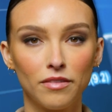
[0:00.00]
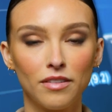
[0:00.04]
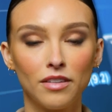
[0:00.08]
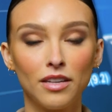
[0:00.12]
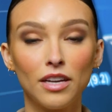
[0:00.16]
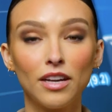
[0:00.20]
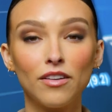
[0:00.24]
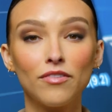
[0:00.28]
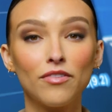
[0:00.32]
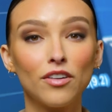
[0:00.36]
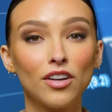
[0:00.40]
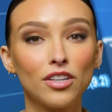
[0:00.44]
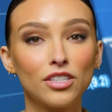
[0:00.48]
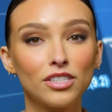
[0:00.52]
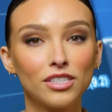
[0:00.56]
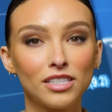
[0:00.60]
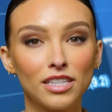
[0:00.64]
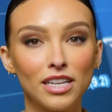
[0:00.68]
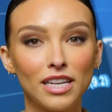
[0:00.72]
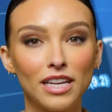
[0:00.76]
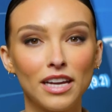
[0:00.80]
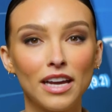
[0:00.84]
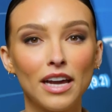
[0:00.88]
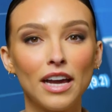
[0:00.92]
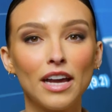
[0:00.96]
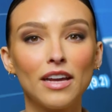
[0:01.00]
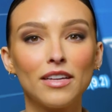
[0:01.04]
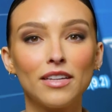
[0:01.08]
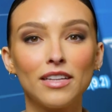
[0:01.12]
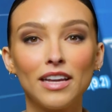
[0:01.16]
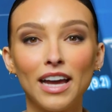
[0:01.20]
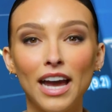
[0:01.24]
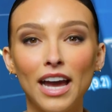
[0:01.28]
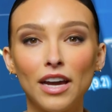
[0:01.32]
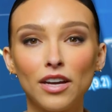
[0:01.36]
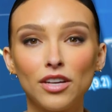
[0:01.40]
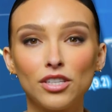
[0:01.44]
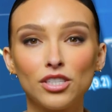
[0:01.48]
Conversely,
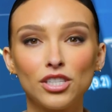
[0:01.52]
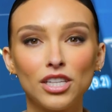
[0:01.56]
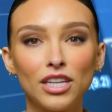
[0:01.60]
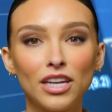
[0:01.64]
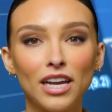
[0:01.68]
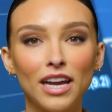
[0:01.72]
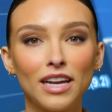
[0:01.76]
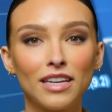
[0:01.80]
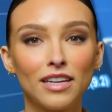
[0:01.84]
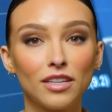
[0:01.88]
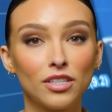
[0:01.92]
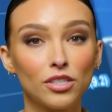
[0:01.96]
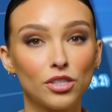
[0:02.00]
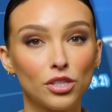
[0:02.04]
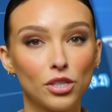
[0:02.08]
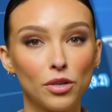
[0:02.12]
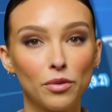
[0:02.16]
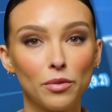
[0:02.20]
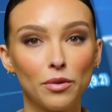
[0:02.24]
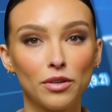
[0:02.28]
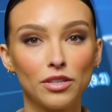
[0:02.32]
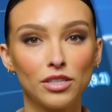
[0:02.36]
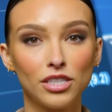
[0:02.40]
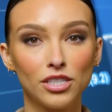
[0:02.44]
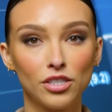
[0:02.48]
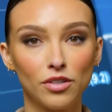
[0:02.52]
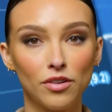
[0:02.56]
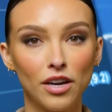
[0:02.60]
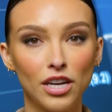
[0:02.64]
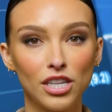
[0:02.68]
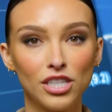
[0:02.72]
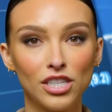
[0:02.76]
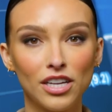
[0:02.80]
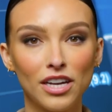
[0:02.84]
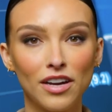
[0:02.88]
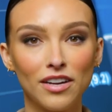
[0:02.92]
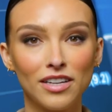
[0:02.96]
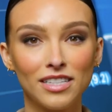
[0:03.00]
the energy and consumer
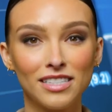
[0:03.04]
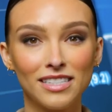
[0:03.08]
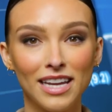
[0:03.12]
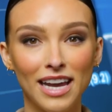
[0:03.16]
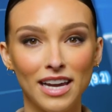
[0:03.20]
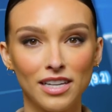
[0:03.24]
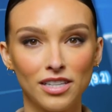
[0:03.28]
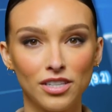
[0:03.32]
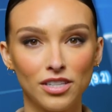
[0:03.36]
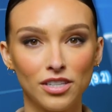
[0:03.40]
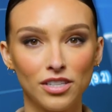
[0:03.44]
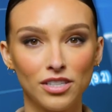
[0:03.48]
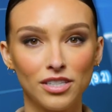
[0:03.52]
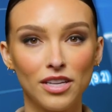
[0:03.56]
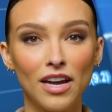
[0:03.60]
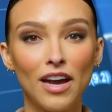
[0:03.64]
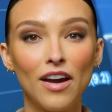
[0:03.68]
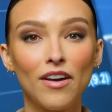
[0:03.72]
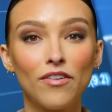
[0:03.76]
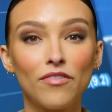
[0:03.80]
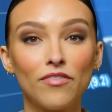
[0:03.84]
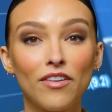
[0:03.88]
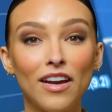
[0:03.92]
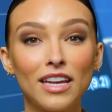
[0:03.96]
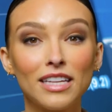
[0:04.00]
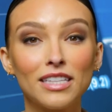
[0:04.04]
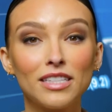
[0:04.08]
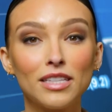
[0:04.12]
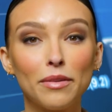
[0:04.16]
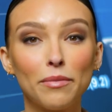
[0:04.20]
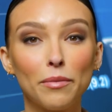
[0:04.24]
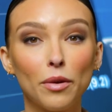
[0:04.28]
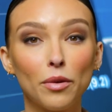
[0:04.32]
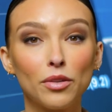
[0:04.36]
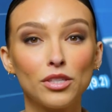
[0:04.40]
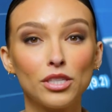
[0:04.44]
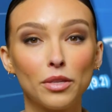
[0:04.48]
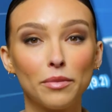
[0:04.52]
discretionary sectors faced the
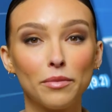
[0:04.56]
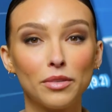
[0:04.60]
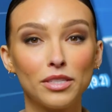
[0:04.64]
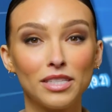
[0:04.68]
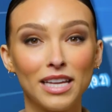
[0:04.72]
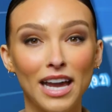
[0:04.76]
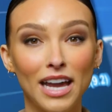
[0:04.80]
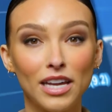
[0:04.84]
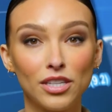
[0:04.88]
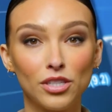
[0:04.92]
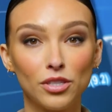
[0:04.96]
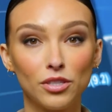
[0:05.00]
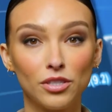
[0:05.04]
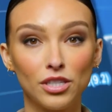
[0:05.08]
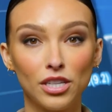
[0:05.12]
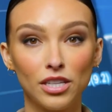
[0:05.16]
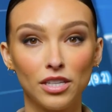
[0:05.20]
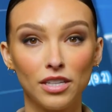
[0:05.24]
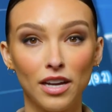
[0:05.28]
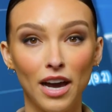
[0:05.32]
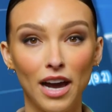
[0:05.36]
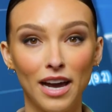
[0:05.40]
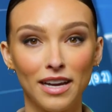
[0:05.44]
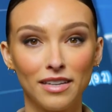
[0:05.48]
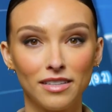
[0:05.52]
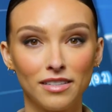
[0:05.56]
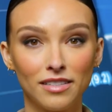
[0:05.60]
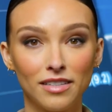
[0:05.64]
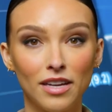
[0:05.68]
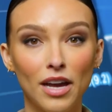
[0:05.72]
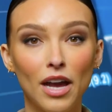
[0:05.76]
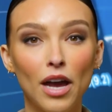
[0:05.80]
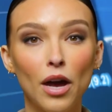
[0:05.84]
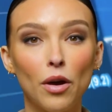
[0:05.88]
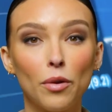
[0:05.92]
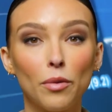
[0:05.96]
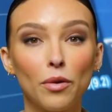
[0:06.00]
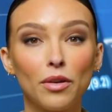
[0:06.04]
most substantial declines,
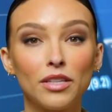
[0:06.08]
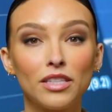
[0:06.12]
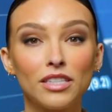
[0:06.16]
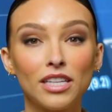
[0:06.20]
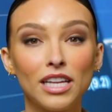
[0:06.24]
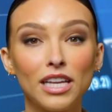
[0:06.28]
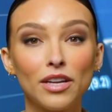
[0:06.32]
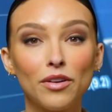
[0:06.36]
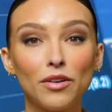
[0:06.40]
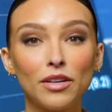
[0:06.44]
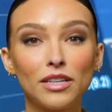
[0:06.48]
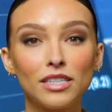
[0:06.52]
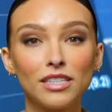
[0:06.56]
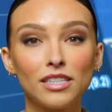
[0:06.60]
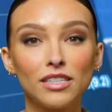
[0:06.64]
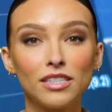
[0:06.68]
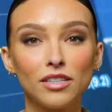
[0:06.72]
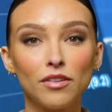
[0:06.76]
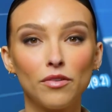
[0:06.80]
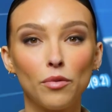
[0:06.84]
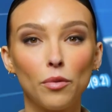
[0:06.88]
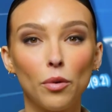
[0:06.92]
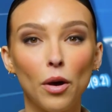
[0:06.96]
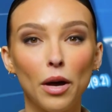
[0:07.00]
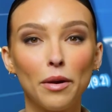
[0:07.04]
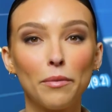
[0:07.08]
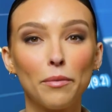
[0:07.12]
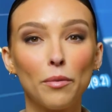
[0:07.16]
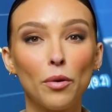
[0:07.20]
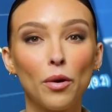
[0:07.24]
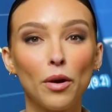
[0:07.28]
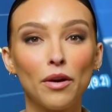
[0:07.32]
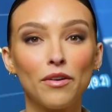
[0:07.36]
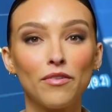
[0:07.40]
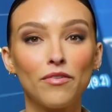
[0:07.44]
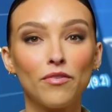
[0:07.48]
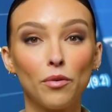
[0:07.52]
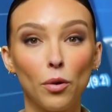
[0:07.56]
with decreases of
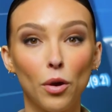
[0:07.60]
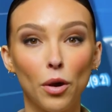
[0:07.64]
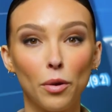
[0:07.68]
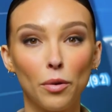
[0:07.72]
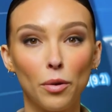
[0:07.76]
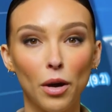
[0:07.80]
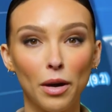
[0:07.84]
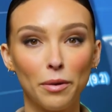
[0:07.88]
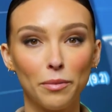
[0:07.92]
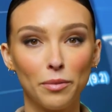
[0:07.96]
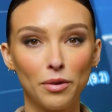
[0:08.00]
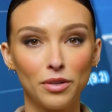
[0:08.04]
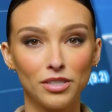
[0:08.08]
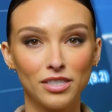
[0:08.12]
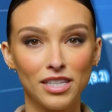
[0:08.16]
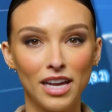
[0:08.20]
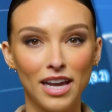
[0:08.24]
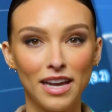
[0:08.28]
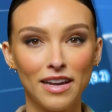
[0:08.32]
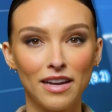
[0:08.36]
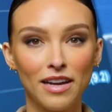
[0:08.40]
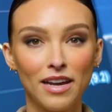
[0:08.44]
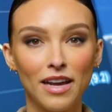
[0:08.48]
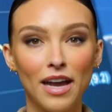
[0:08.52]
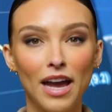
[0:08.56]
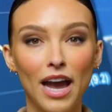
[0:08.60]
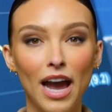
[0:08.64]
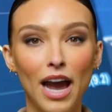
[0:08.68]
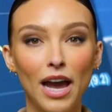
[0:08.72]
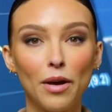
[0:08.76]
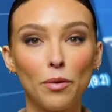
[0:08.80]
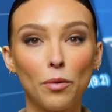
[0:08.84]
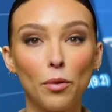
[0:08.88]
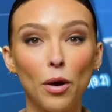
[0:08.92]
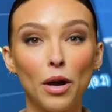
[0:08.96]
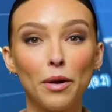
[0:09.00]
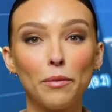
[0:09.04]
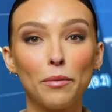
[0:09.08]
1.41% and
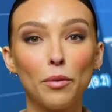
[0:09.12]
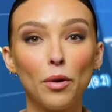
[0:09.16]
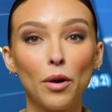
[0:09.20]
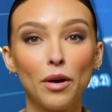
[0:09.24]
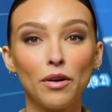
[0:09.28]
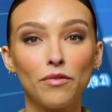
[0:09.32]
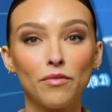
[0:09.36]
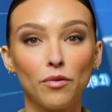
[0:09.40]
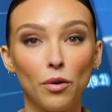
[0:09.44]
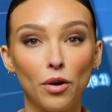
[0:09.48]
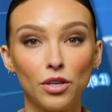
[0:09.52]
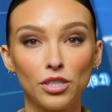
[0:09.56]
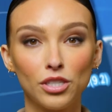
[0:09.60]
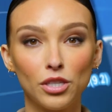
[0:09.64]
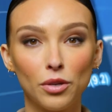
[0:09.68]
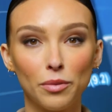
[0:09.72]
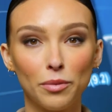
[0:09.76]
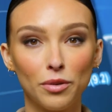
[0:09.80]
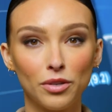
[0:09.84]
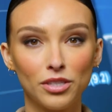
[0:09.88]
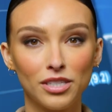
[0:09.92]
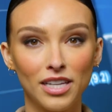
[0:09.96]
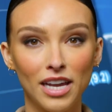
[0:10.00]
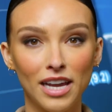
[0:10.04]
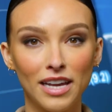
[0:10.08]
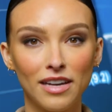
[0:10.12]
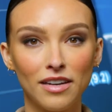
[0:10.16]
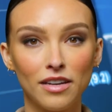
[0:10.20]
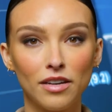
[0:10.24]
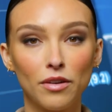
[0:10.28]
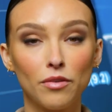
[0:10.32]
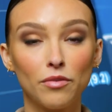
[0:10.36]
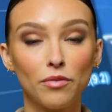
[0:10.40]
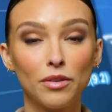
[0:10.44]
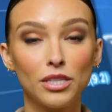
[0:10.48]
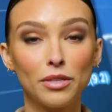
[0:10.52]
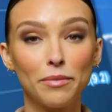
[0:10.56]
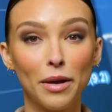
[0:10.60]
1.42%,
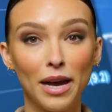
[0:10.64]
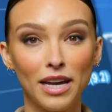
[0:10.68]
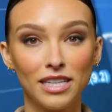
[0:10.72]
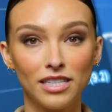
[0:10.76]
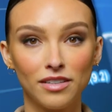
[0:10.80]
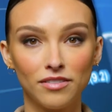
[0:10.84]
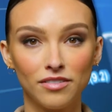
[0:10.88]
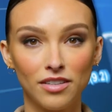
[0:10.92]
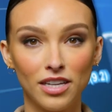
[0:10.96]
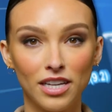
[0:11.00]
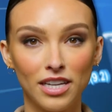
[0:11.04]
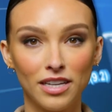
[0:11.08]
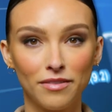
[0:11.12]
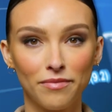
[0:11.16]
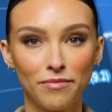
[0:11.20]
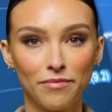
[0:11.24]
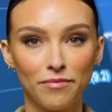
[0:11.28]
respectively.